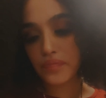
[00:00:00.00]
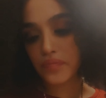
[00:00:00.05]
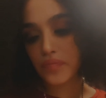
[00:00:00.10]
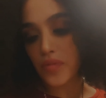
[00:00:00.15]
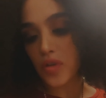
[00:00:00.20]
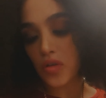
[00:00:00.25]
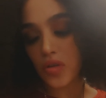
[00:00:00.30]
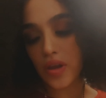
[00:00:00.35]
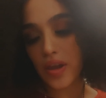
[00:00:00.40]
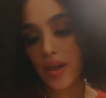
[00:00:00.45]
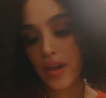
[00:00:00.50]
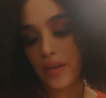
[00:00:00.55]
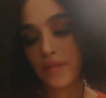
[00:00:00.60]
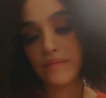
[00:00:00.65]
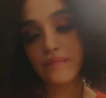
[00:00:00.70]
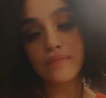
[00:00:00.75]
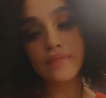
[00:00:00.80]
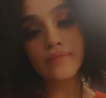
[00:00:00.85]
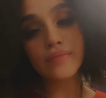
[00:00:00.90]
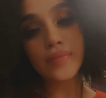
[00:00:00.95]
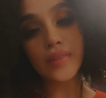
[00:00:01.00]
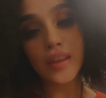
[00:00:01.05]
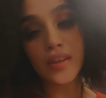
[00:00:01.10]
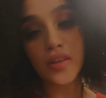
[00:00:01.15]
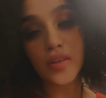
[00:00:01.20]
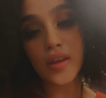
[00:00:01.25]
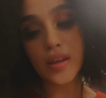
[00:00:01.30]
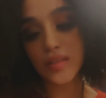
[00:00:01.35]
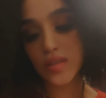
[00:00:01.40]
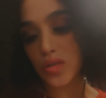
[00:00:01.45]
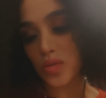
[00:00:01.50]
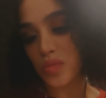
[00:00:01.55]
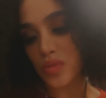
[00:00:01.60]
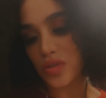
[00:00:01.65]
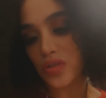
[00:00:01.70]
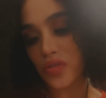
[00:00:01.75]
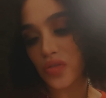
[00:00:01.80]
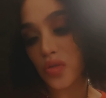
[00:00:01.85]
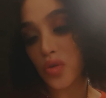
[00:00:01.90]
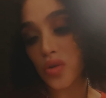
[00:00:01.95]
Okay, thank you guys so
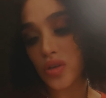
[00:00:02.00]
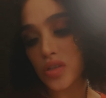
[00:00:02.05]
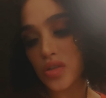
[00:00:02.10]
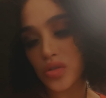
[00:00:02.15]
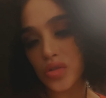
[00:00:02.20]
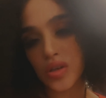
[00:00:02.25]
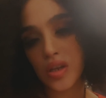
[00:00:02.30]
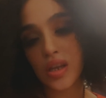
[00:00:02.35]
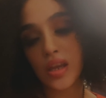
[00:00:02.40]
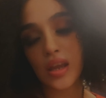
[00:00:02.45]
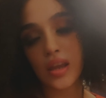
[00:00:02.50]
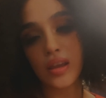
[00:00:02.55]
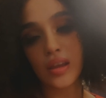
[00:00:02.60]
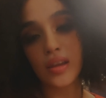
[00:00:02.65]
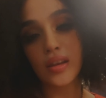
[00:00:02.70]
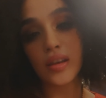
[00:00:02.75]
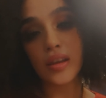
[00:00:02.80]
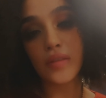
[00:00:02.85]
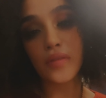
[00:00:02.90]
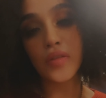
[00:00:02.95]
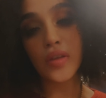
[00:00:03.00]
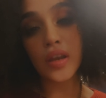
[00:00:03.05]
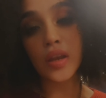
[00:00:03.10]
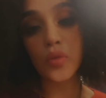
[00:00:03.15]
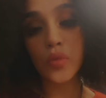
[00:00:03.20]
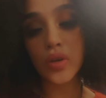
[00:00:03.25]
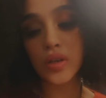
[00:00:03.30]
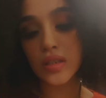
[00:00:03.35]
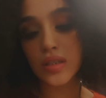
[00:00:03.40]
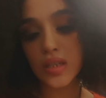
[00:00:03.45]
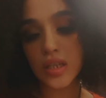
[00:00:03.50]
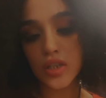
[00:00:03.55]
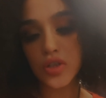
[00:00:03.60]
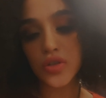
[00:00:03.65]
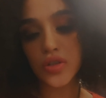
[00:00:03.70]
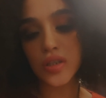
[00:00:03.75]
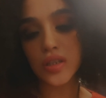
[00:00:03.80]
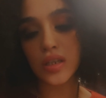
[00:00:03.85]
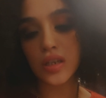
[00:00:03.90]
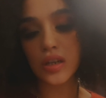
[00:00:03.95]
much for tuning in. If anyone is
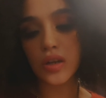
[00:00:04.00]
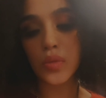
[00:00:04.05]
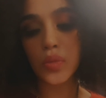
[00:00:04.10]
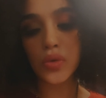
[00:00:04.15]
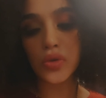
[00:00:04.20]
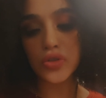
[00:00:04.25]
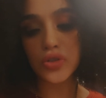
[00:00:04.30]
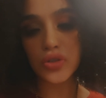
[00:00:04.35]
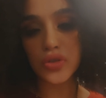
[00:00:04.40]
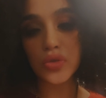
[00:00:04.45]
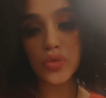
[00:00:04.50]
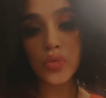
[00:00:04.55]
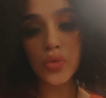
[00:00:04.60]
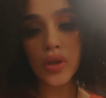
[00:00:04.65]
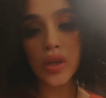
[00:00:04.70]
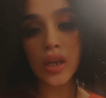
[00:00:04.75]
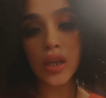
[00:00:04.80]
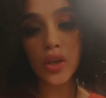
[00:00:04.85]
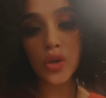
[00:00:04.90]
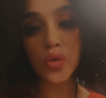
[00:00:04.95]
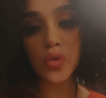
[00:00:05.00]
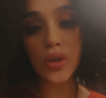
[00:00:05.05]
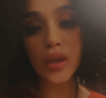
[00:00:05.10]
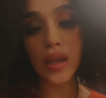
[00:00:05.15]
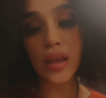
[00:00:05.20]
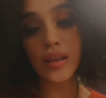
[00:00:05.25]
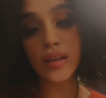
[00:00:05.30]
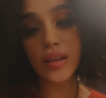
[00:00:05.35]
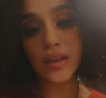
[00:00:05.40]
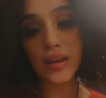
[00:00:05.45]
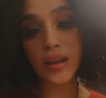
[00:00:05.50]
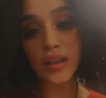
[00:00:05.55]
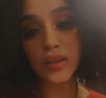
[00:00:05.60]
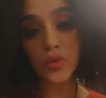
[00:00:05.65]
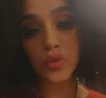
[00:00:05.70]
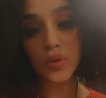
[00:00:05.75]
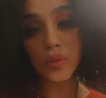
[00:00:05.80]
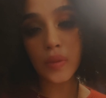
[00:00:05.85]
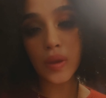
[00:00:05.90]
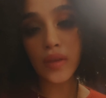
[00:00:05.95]
interested in a personal reading, you can connect
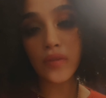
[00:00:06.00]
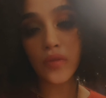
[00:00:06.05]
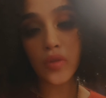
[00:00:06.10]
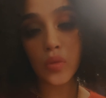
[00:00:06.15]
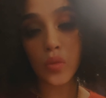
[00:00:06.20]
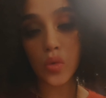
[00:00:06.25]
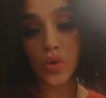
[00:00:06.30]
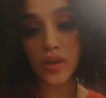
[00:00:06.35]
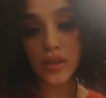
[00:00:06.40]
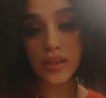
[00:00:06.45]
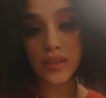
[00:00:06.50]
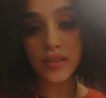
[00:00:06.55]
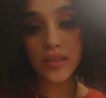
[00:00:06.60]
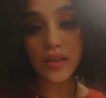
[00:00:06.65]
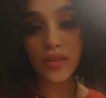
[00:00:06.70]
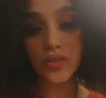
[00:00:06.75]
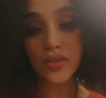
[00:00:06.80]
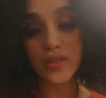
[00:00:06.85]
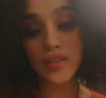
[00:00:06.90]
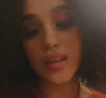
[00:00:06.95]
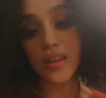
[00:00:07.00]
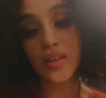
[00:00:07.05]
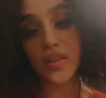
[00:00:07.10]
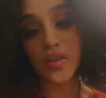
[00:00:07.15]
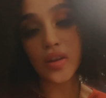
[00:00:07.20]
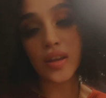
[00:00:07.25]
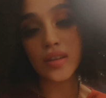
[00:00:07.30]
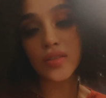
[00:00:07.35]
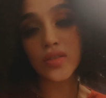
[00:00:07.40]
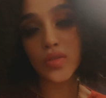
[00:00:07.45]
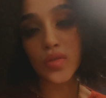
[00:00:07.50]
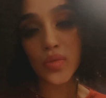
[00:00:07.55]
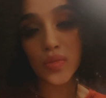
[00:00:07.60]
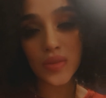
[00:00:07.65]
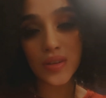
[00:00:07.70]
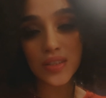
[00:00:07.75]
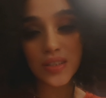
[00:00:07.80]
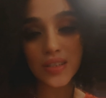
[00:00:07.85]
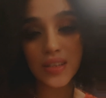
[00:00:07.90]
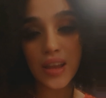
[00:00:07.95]
with me for more details. Thank you guys so
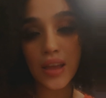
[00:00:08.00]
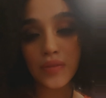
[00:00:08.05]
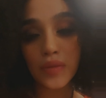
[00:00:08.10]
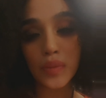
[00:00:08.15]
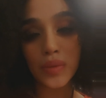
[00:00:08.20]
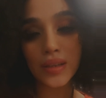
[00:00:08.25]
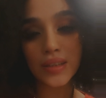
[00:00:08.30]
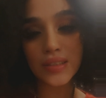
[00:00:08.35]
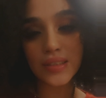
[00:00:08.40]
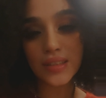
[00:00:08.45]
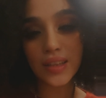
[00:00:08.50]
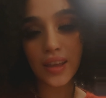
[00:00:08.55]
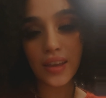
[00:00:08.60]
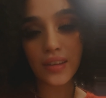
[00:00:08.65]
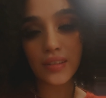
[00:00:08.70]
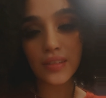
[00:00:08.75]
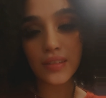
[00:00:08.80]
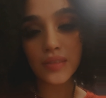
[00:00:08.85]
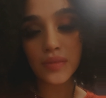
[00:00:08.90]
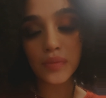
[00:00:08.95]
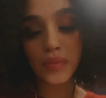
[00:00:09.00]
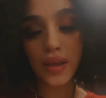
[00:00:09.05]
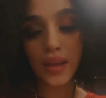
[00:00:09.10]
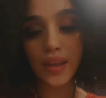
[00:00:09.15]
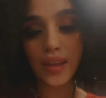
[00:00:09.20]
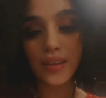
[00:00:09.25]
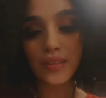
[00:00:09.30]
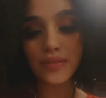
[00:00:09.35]
much and have a blessed day. Bye.